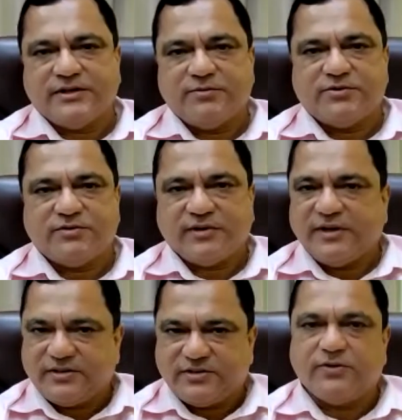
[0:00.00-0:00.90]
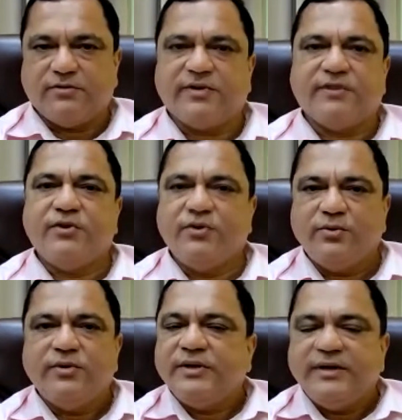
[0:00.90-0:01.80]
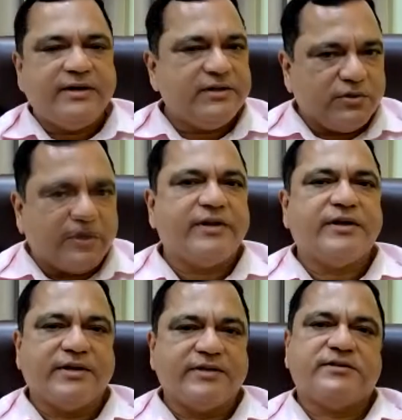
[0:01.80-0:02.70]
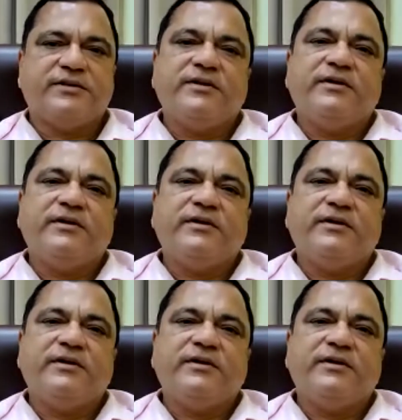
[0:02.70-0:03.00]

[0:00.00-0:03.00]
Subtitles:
terms of collection of revenue, it is not the case.